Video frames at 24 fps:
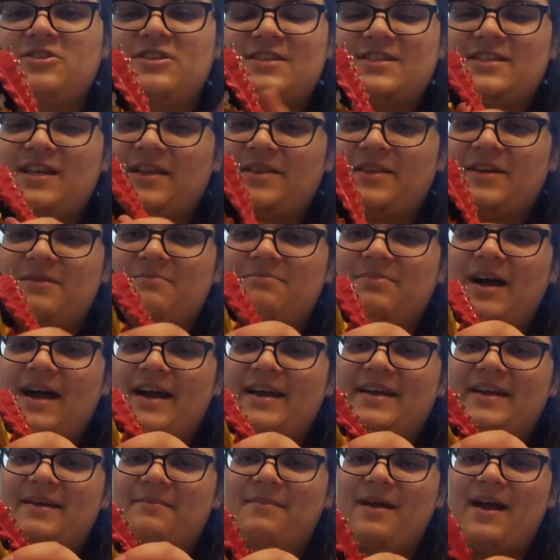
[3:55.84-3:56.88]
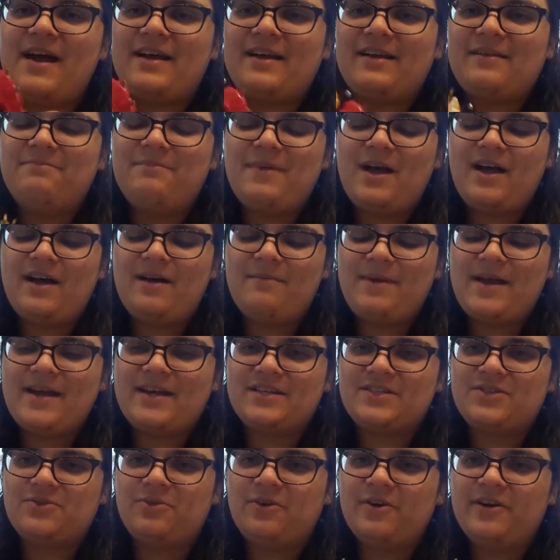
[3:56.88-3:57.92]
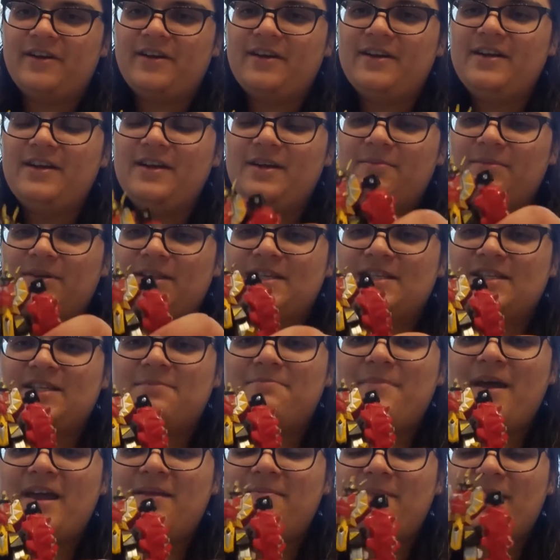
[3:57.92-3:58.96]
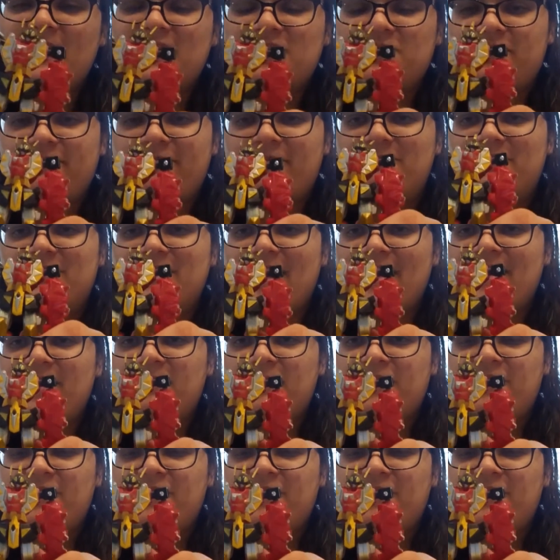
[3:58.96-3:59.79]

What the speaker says: It's not the combining Megazord, but this is the main Megazord from Dino,